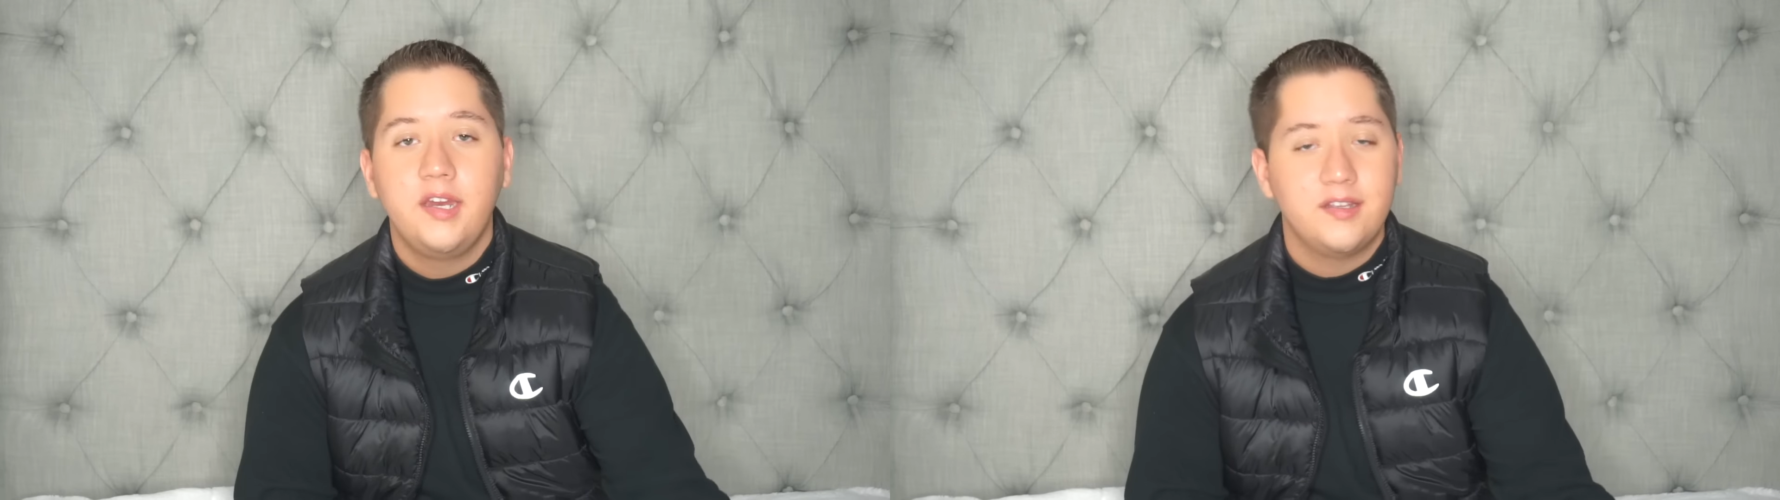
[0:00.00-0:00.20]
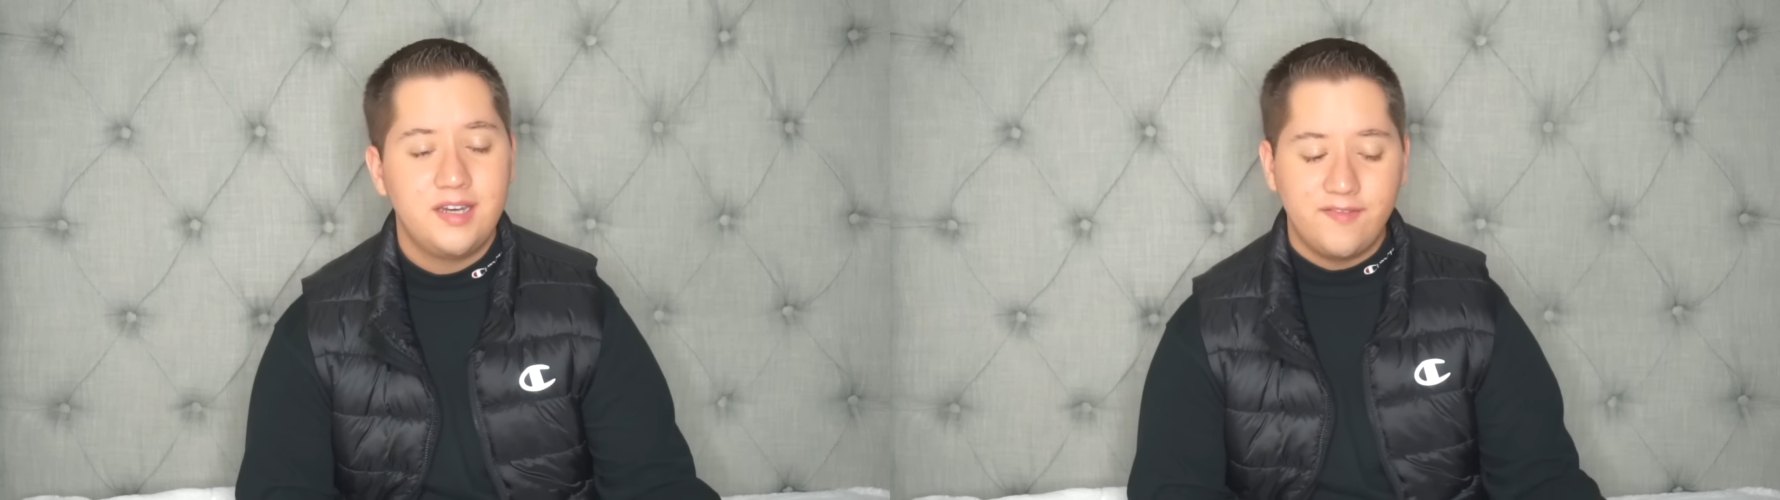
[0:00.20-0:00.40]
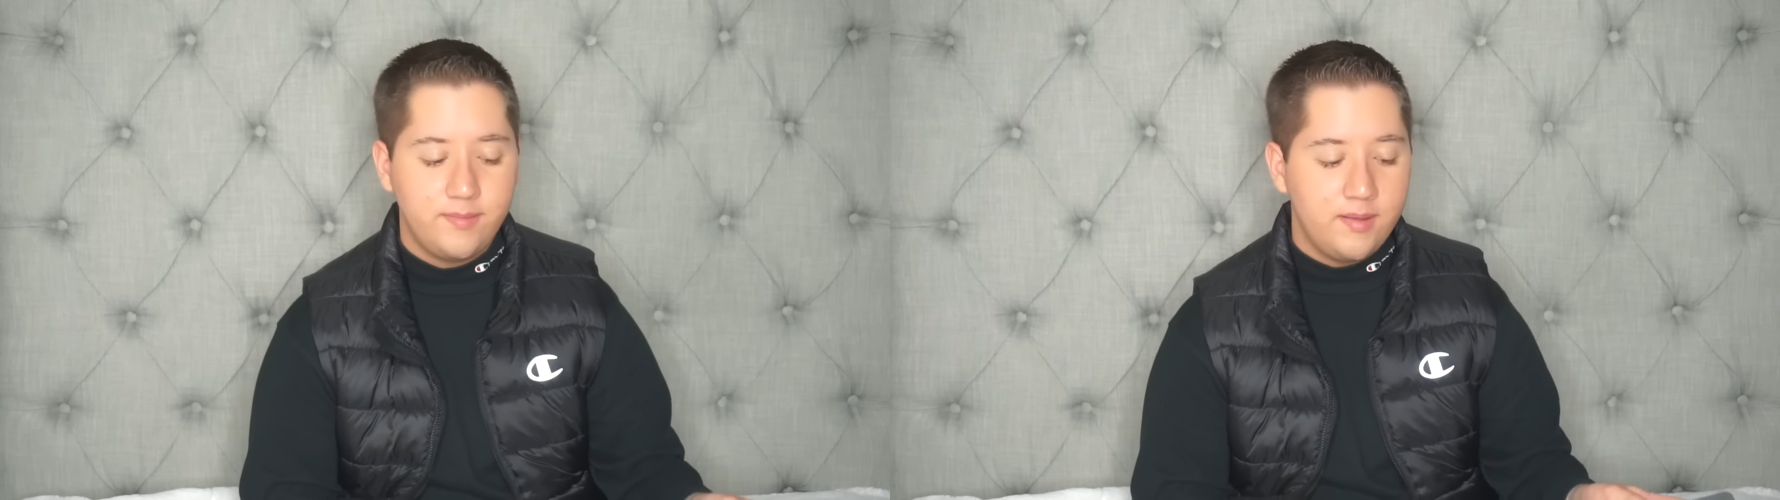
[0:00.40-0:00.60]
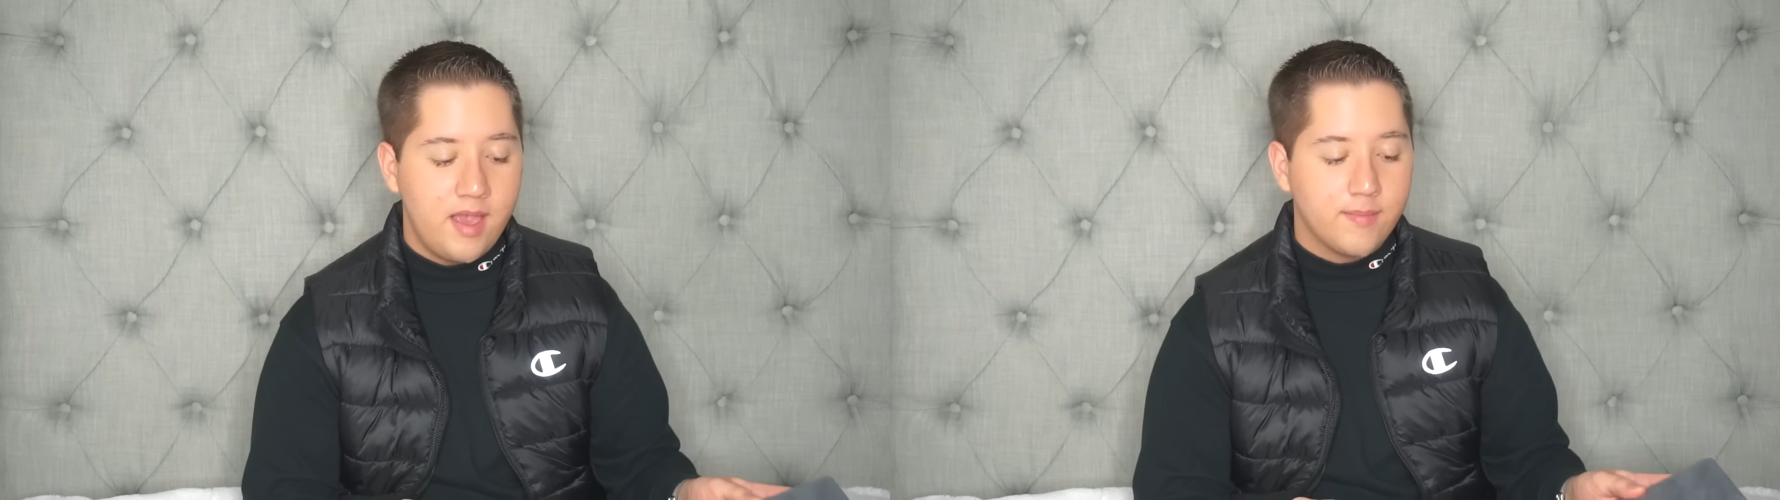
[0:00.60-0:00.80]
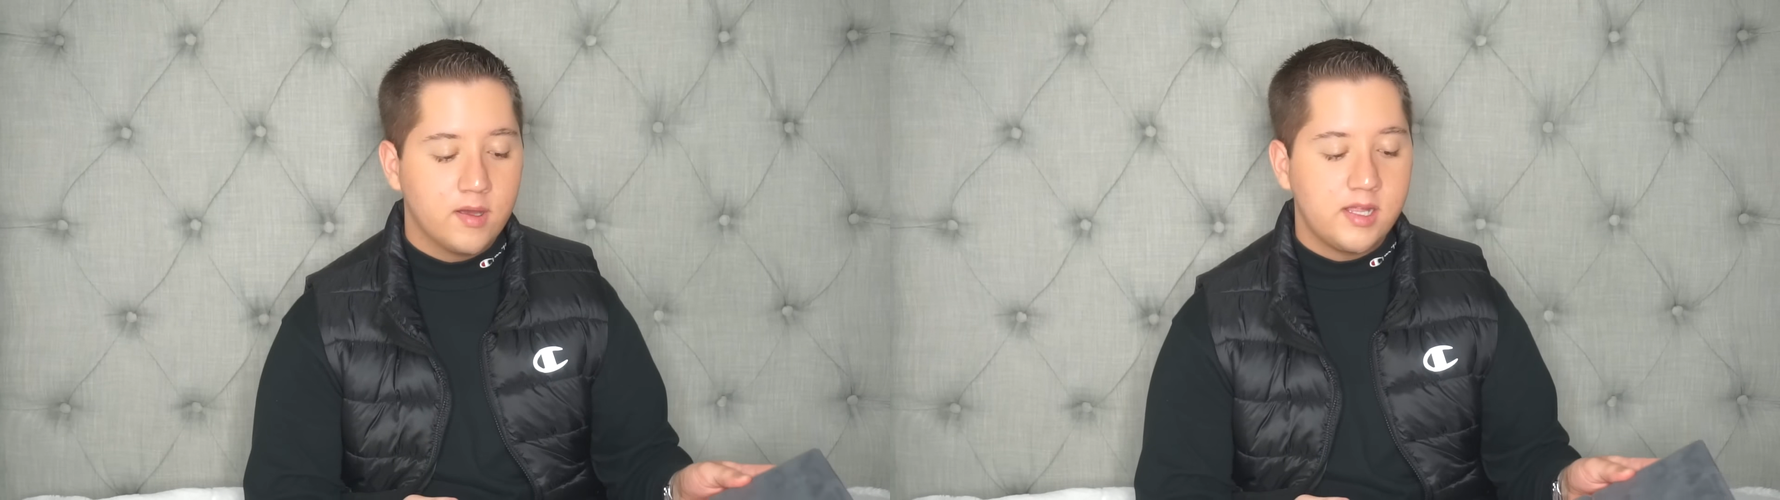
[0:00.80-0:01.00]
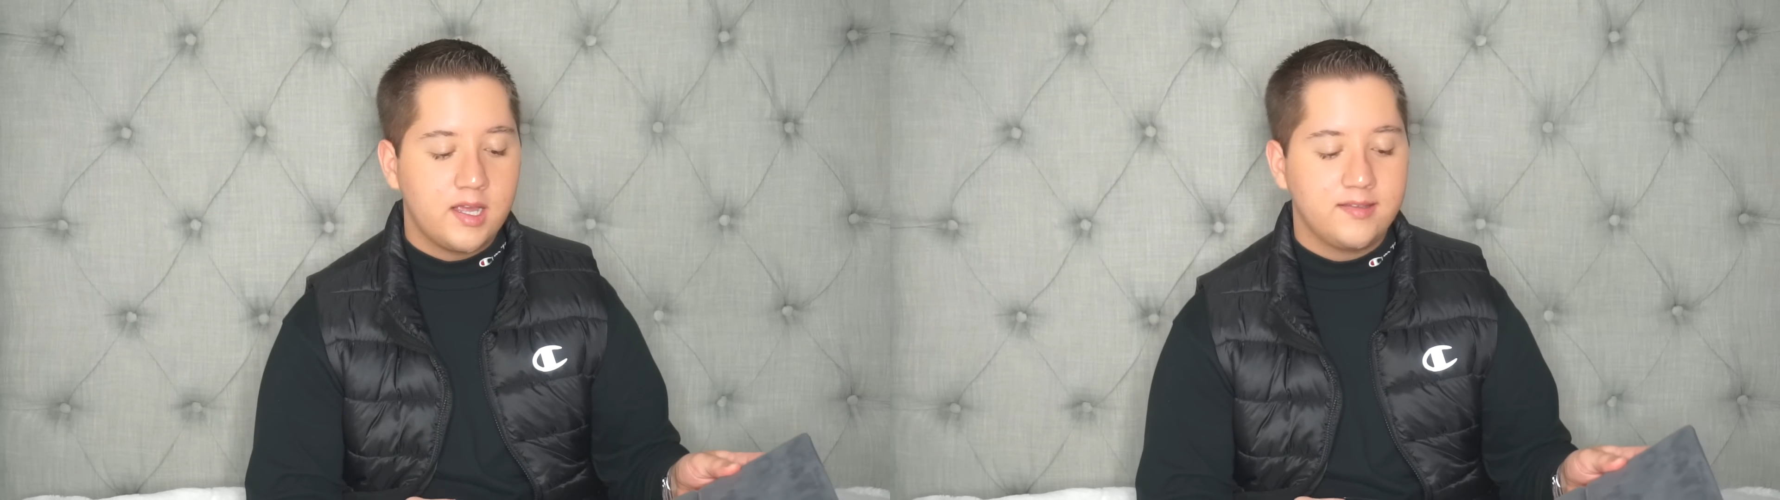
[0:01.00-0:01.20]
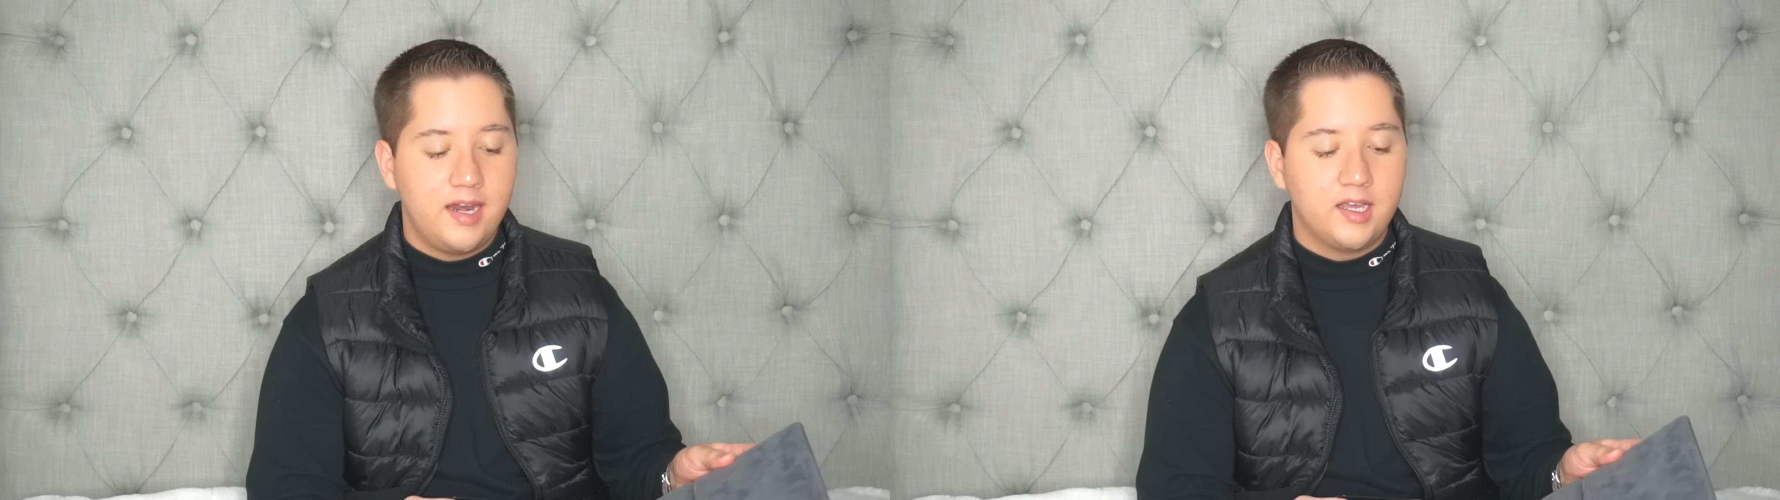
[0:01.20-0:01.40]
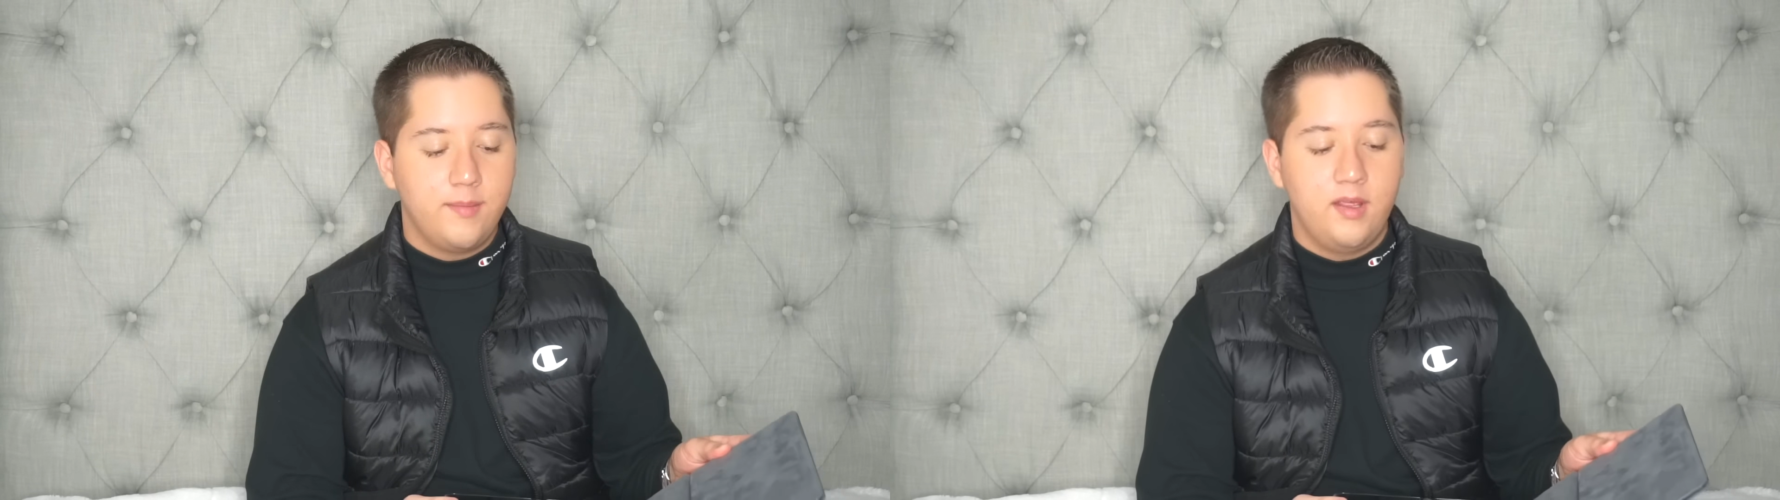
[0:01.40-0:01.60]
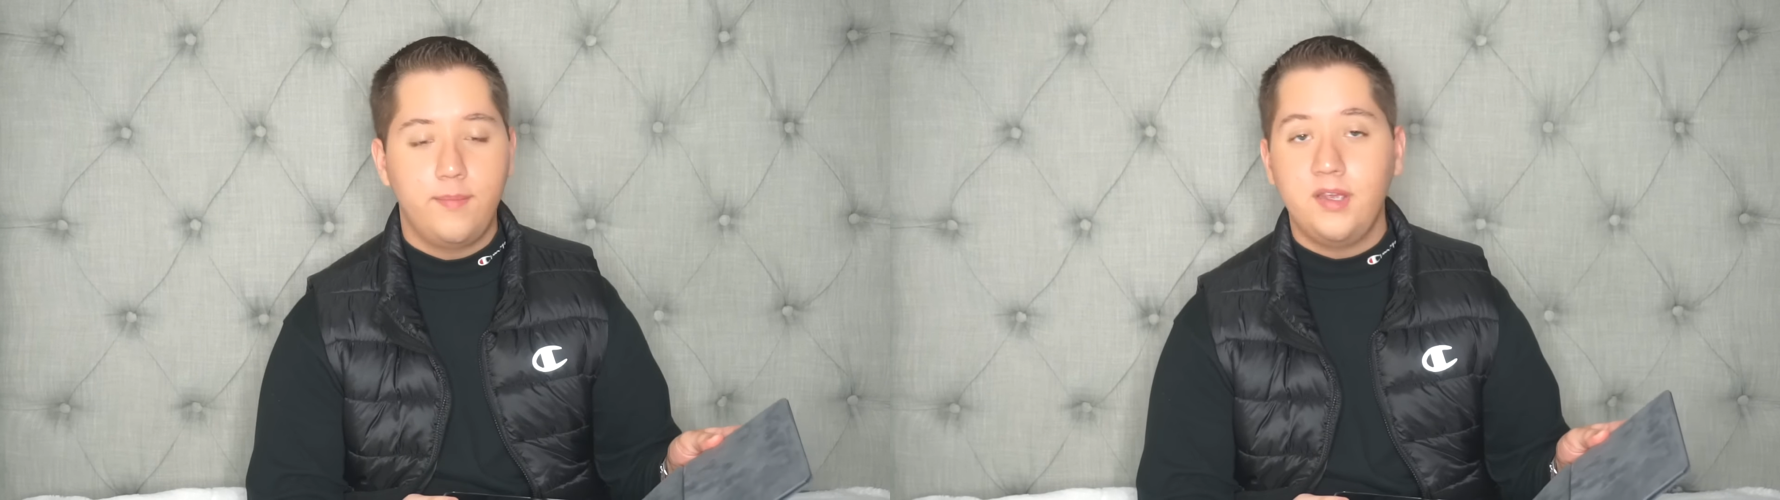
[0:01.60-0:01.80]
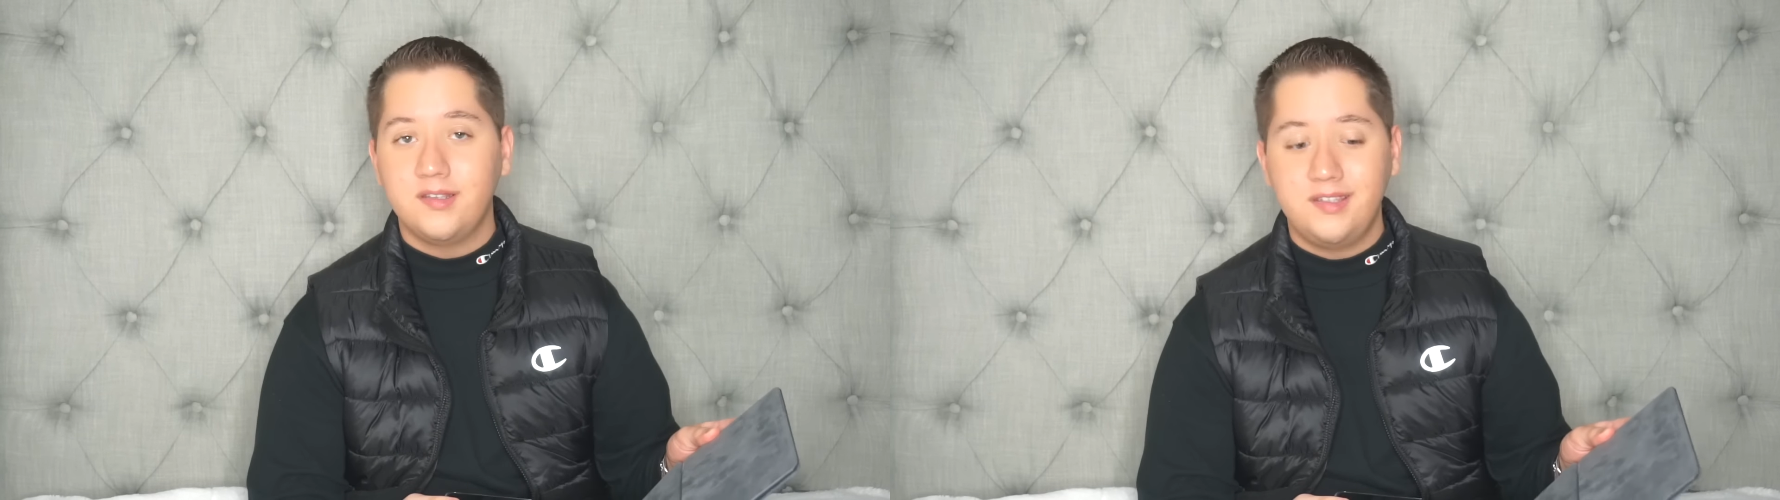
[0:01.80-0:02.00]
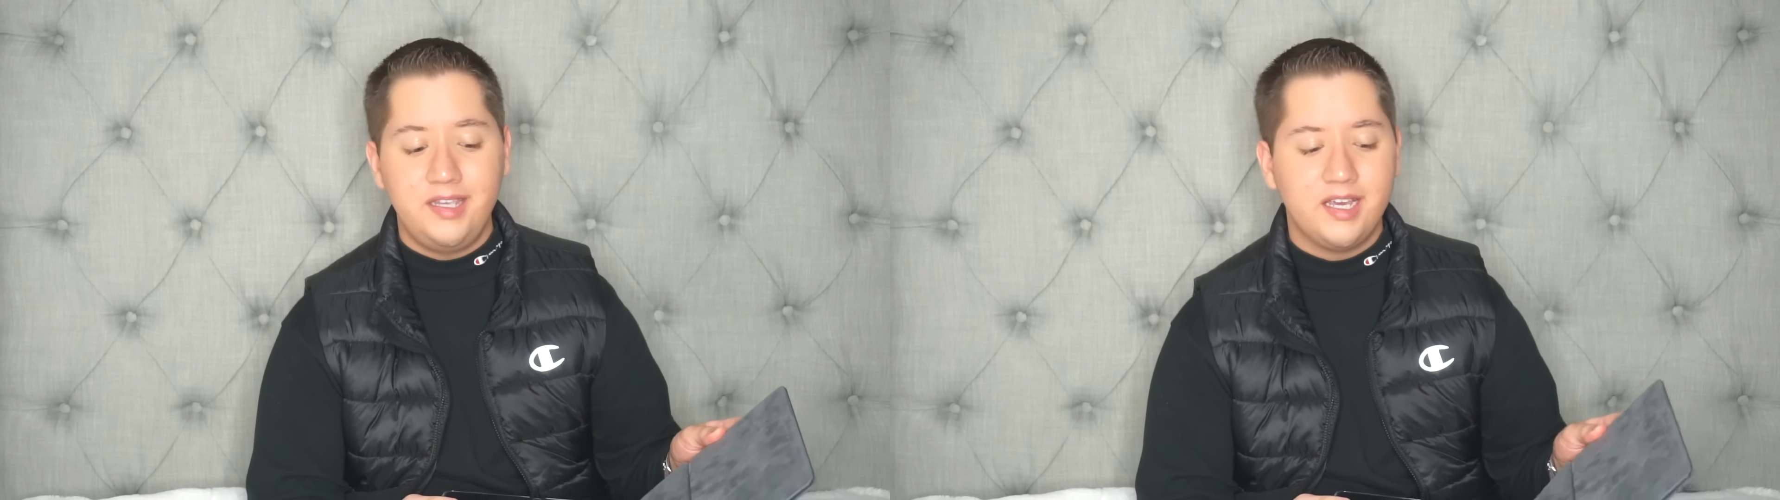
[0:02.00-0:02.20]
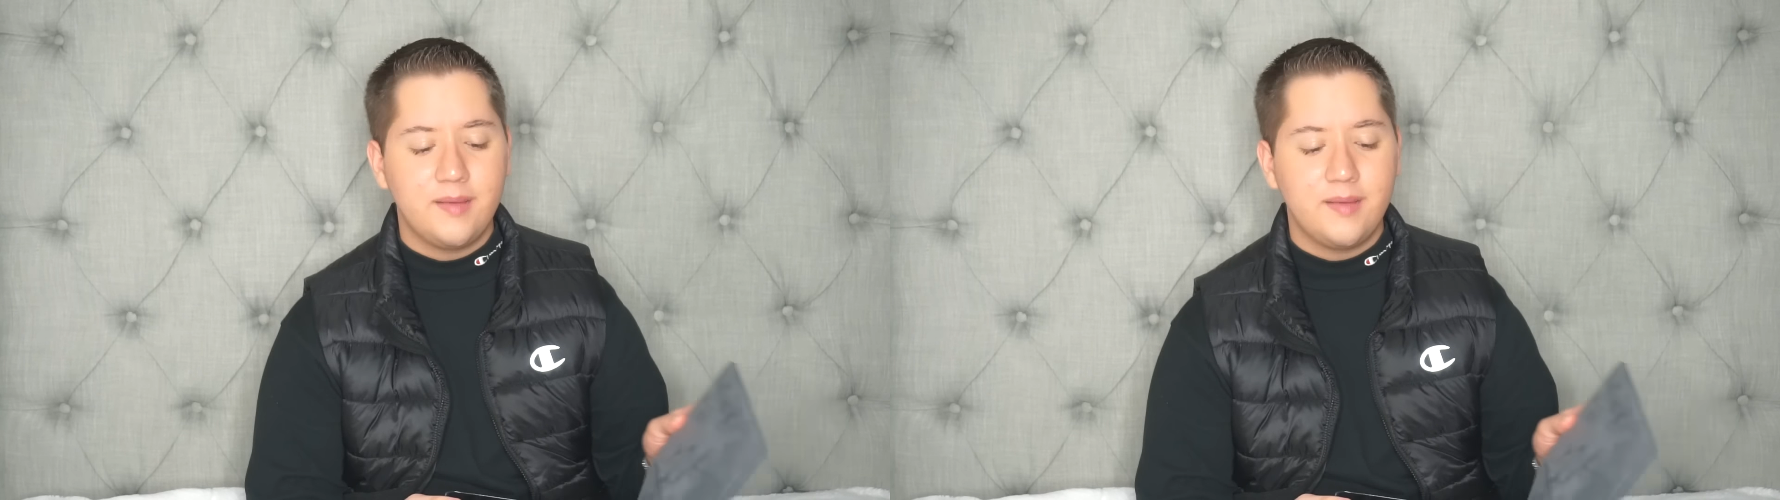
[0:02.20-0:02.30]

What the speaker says: It doesn't have to be a MacBook. Like I said, it could be a PC,